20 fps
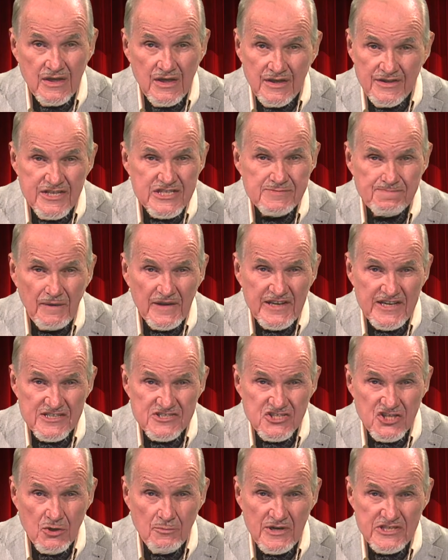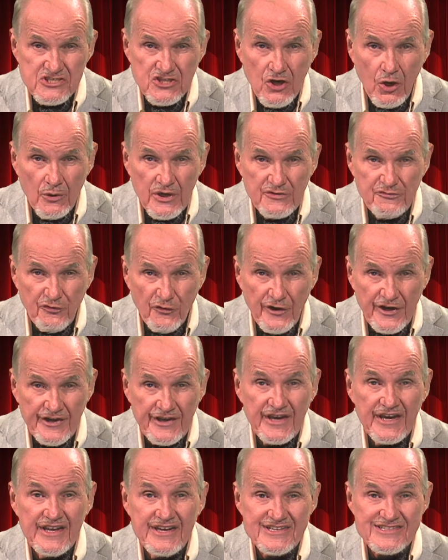This play has so much going for
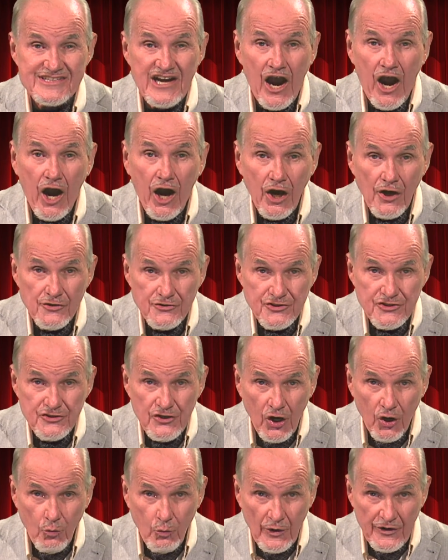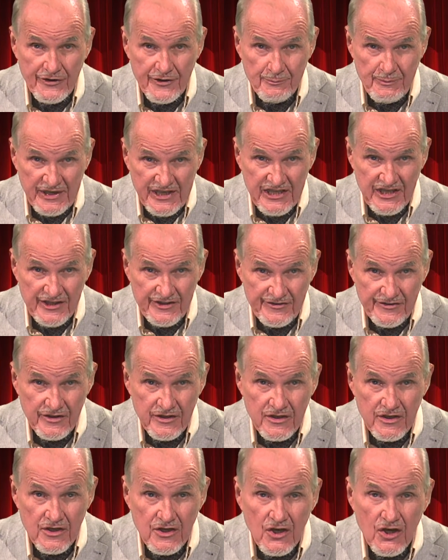it, it is hard to know where to begin.
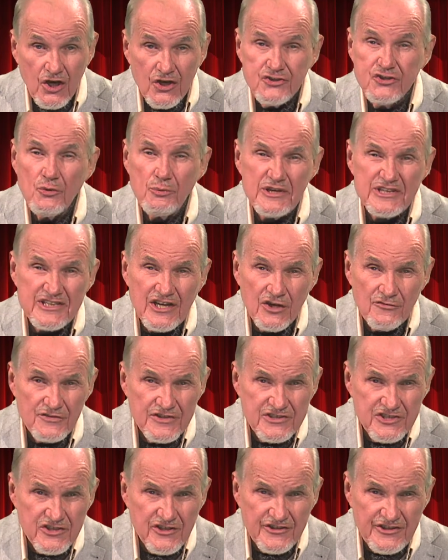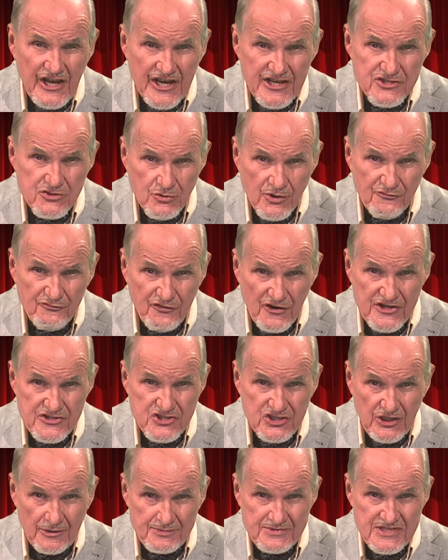Do we delve into the nature of
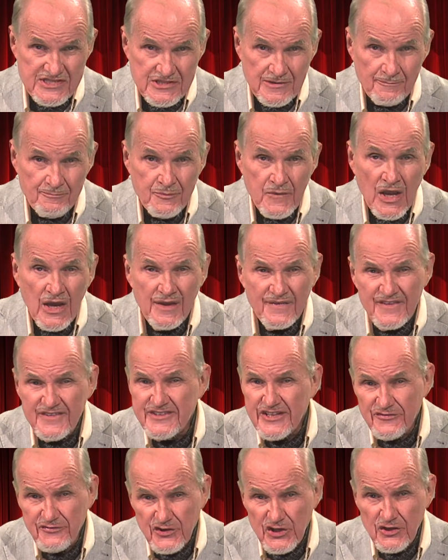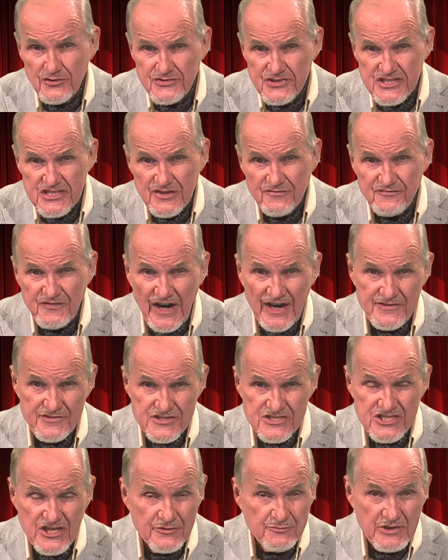friendships, the difficulties of
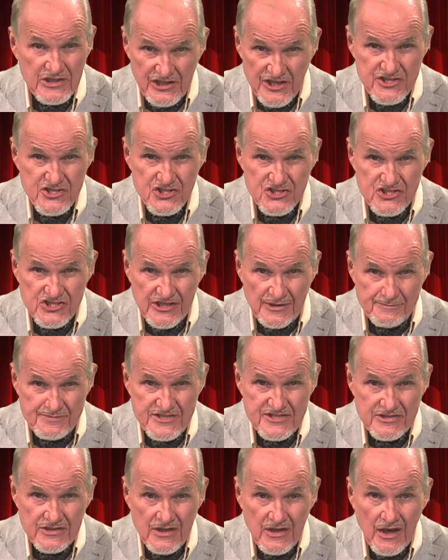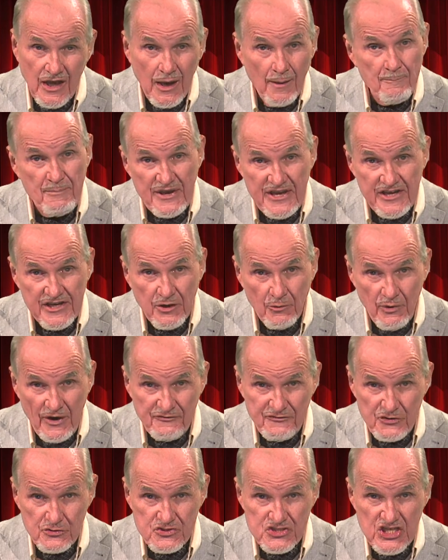father-son relationships, being a
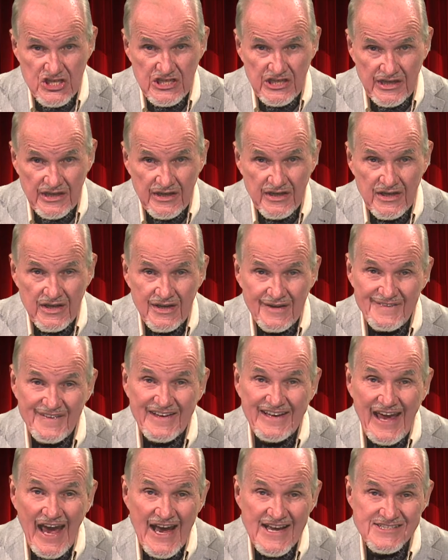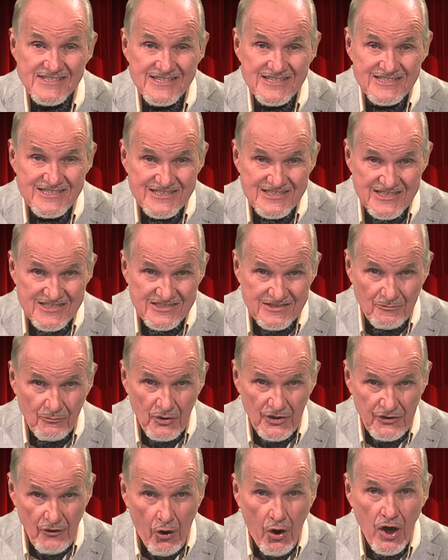refugee, the caste system
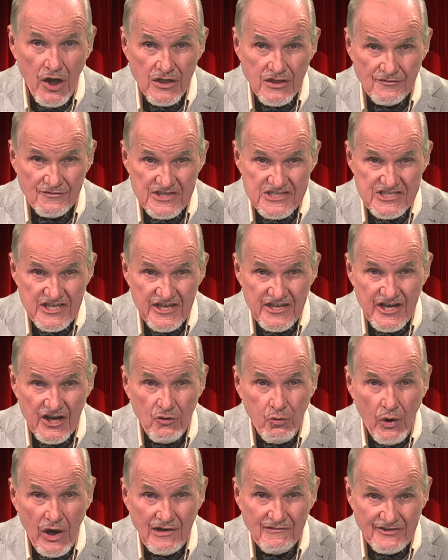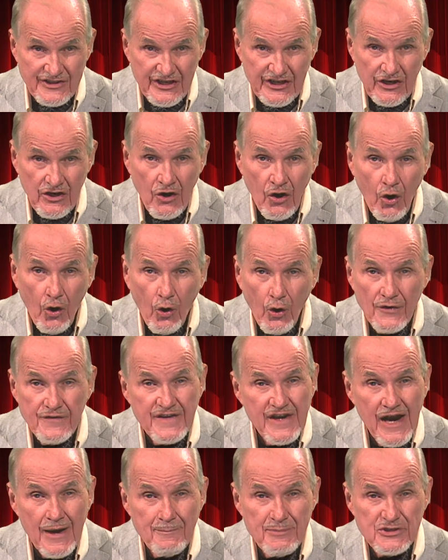with all of its inequality, or
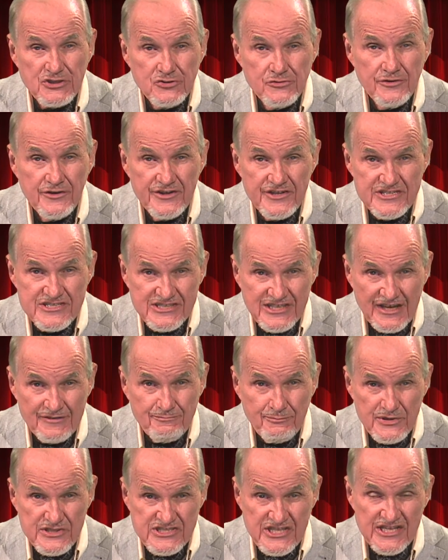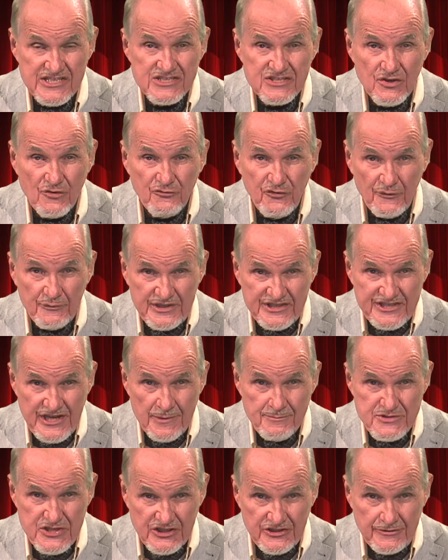the opportunities life presents for
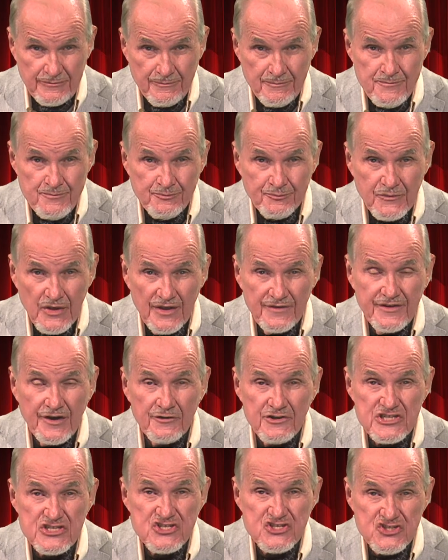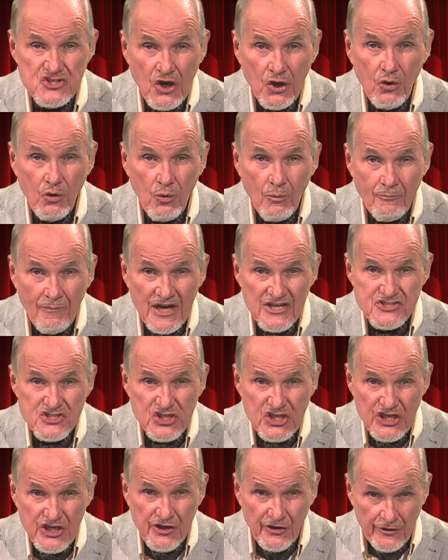redemption? There is so much
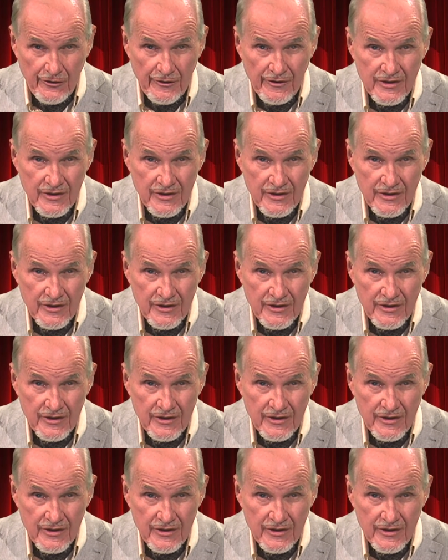here.